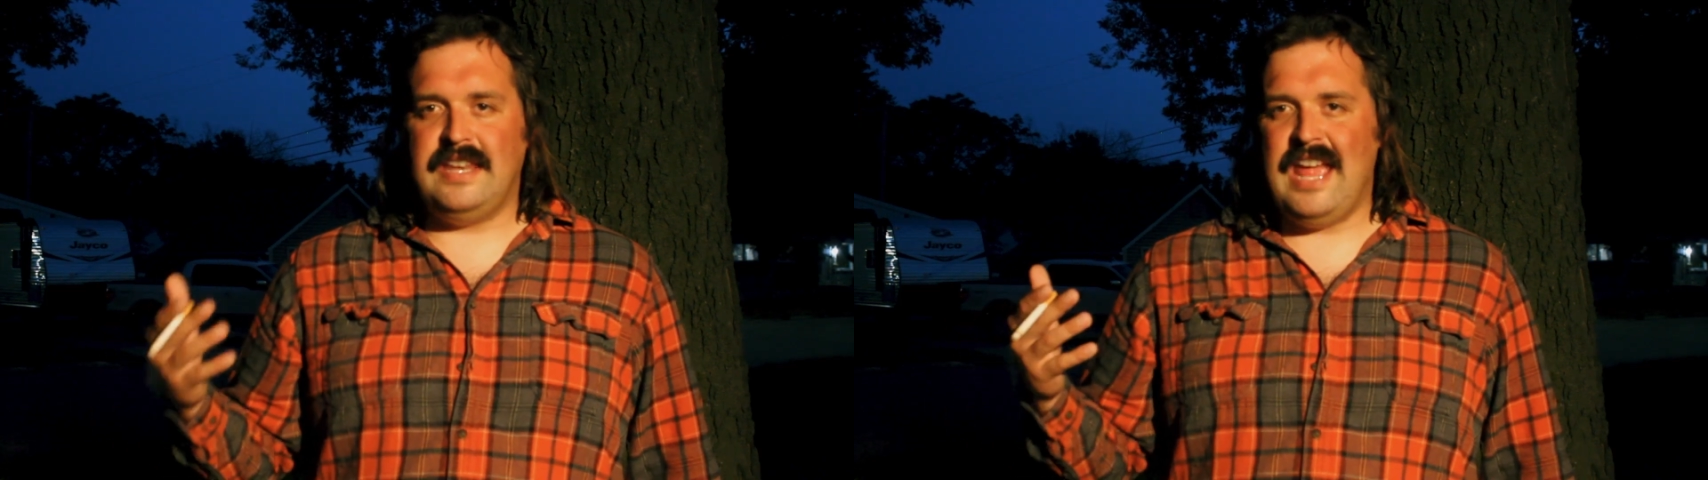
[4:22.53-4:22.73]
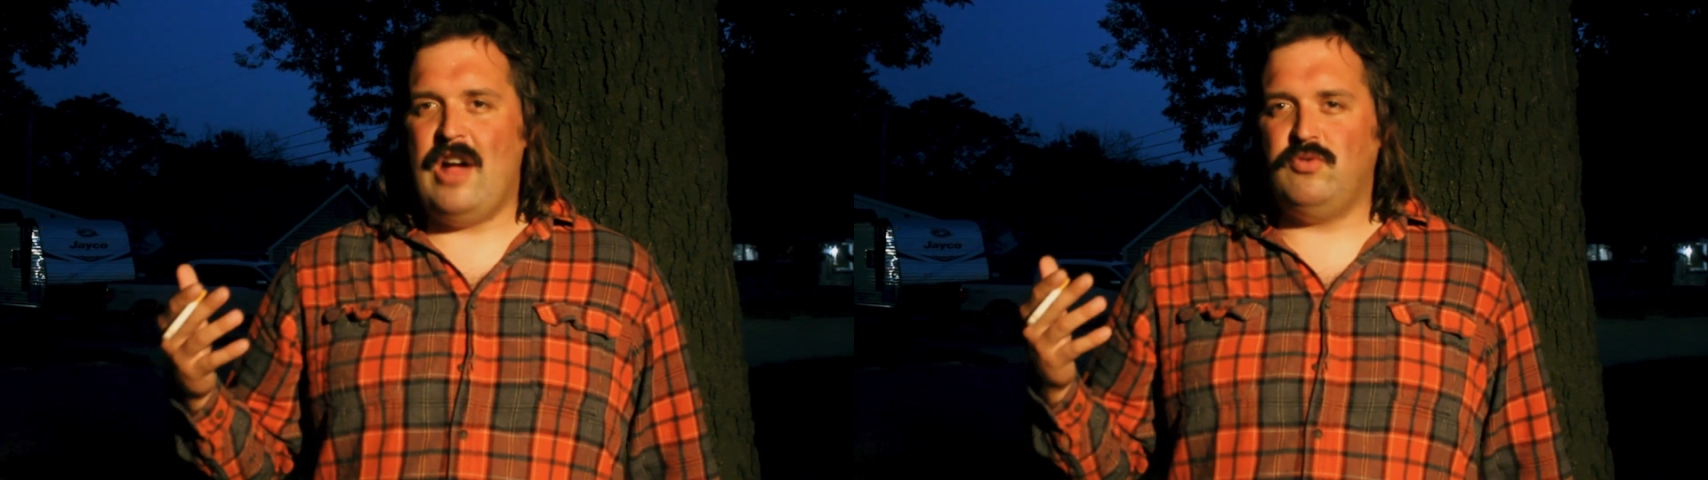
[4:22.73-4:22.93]

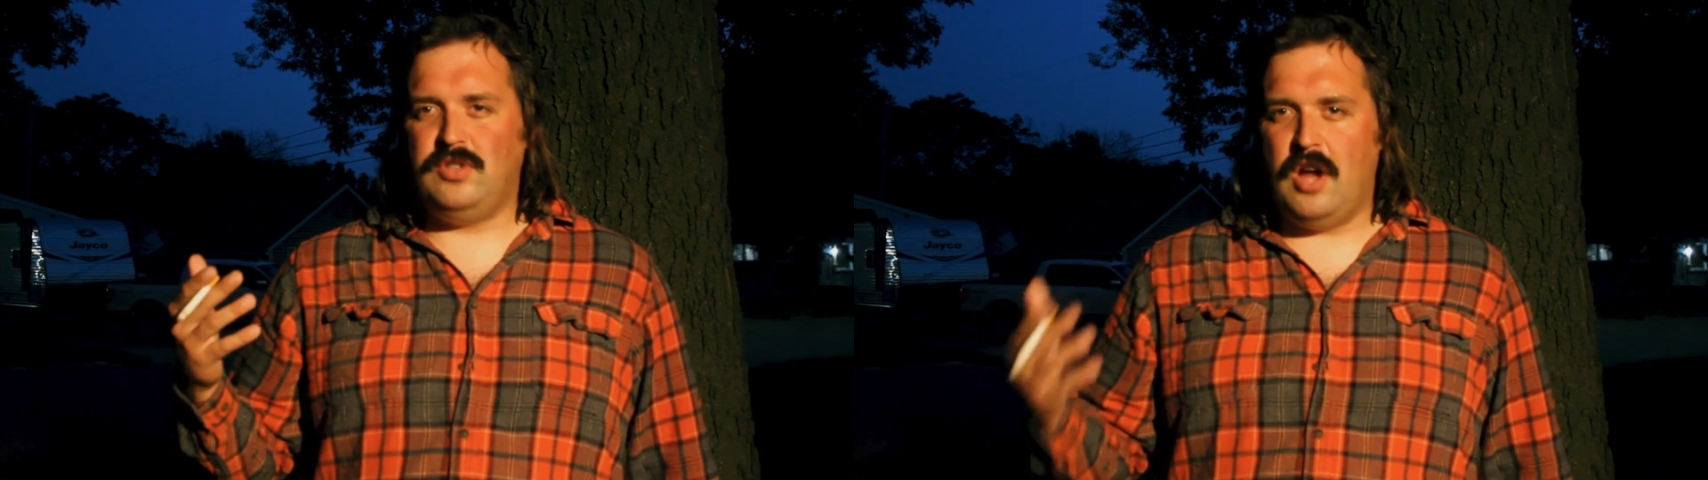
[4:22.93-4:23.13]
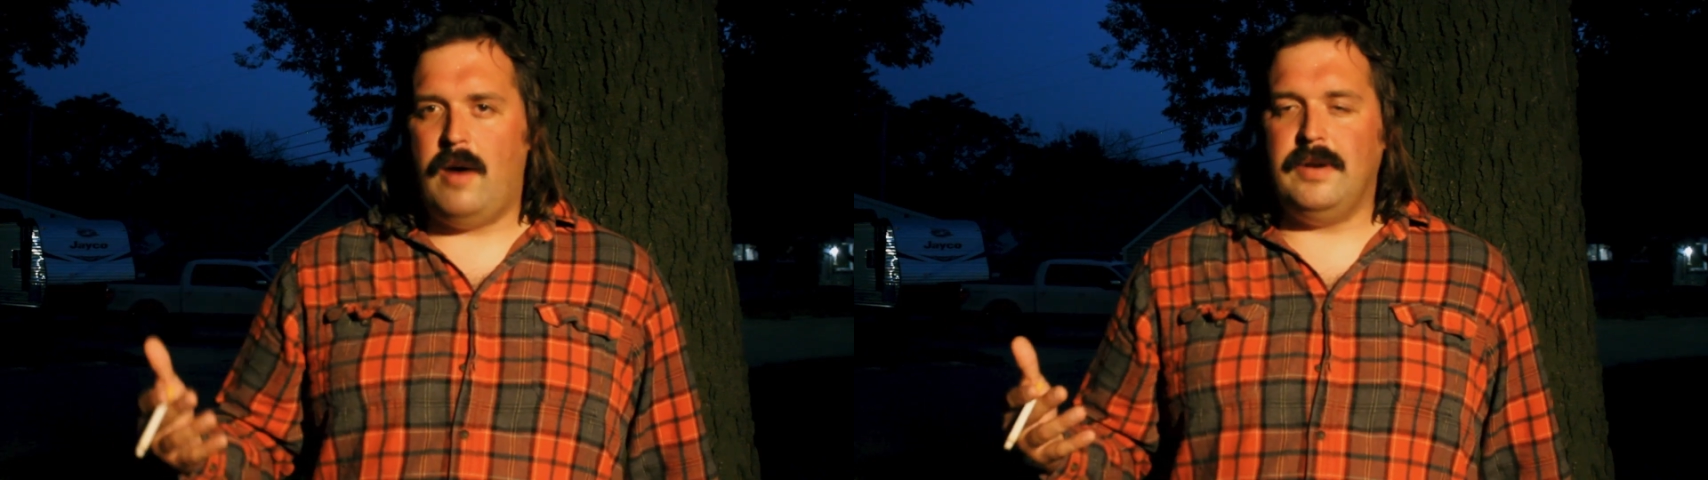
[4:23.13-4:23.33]
and how
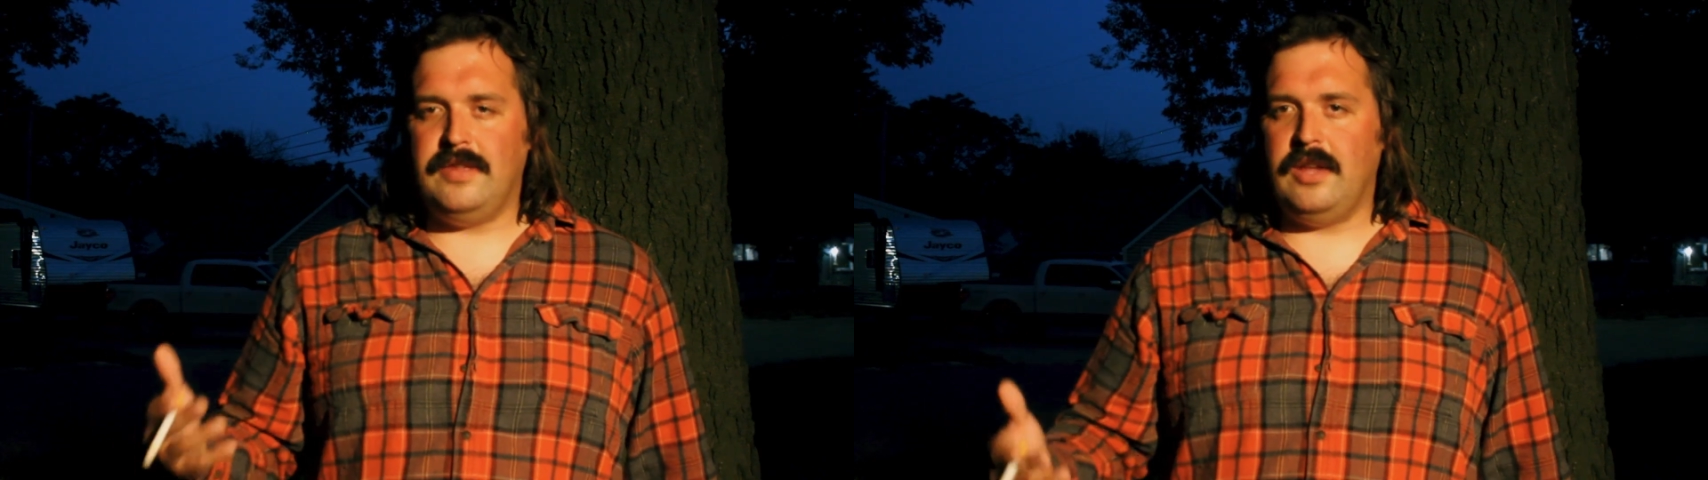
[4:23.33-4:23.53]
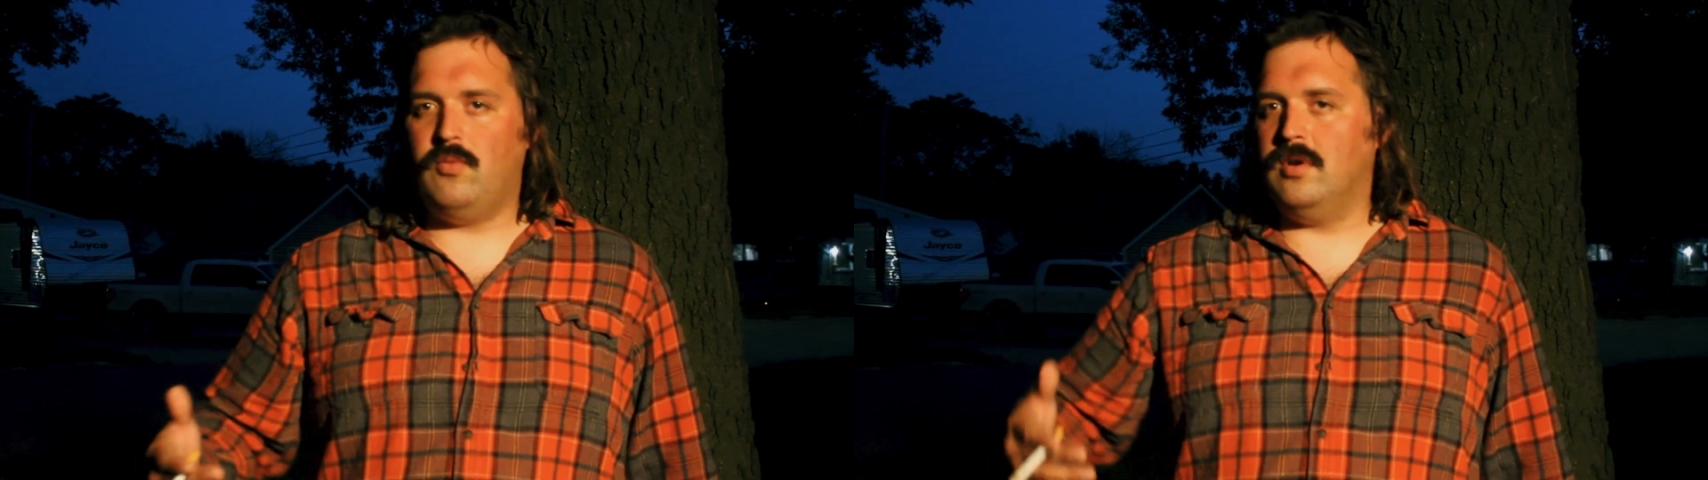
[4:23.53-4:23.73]
dominant
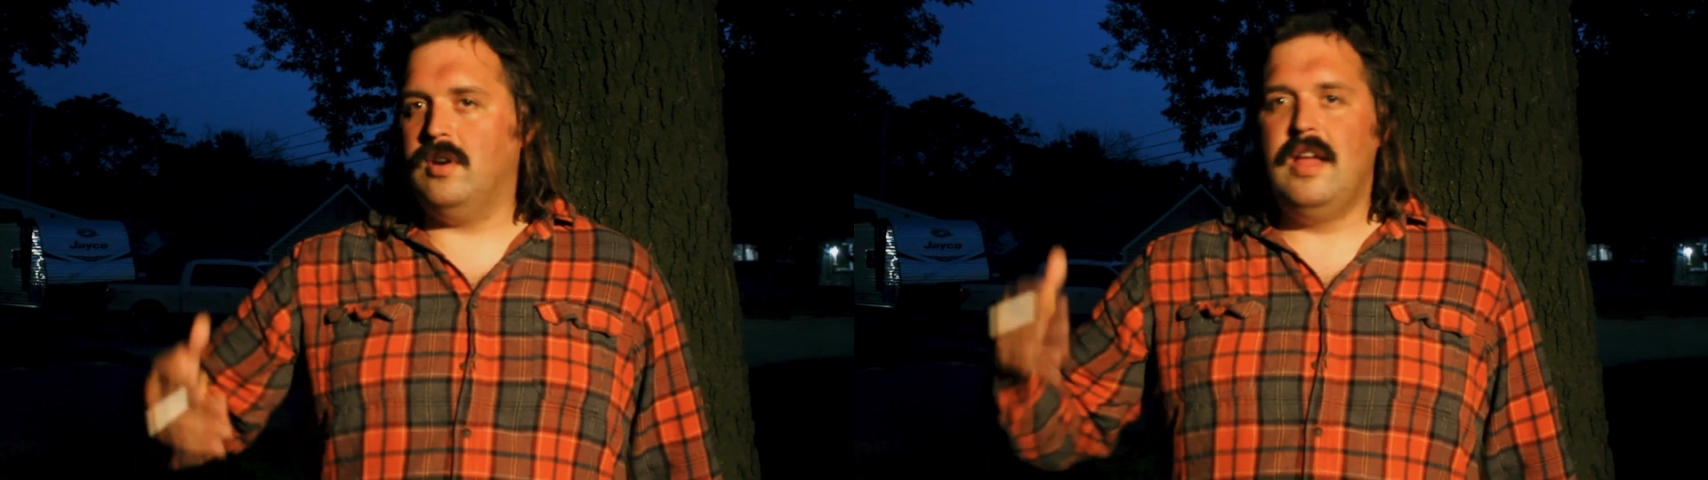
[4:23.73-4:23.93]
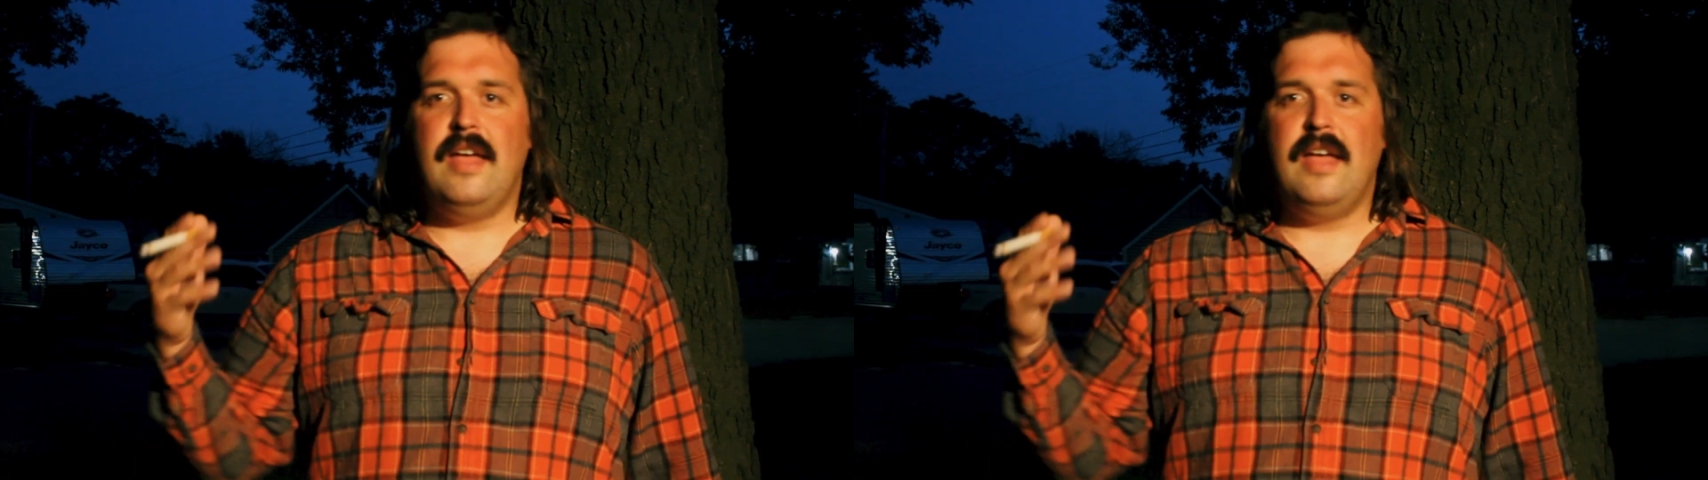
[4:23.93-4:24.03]
they were.